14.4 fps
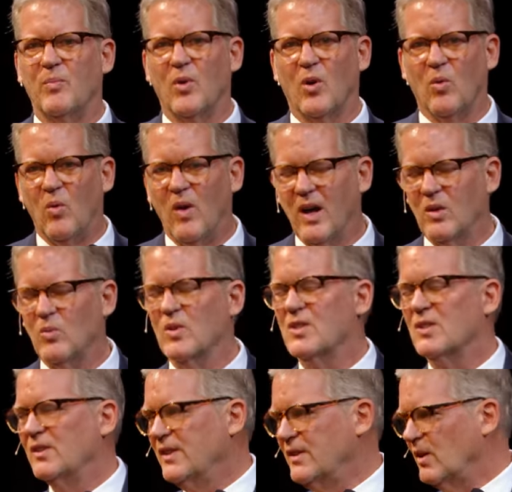marijuana
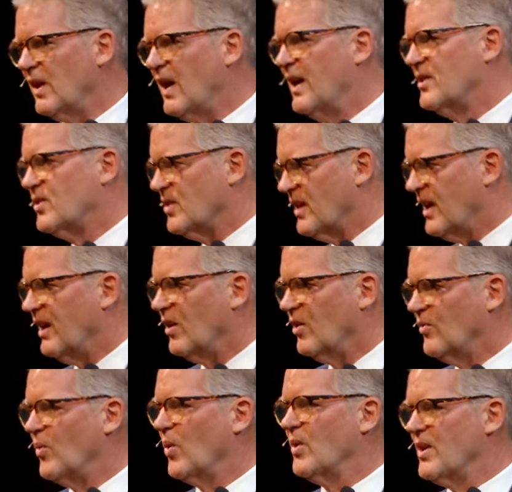was legalized in
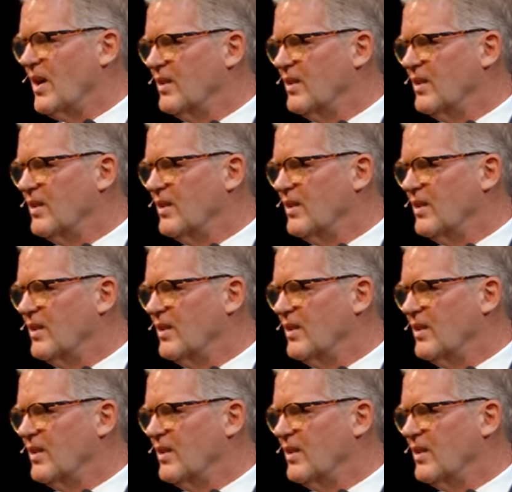California.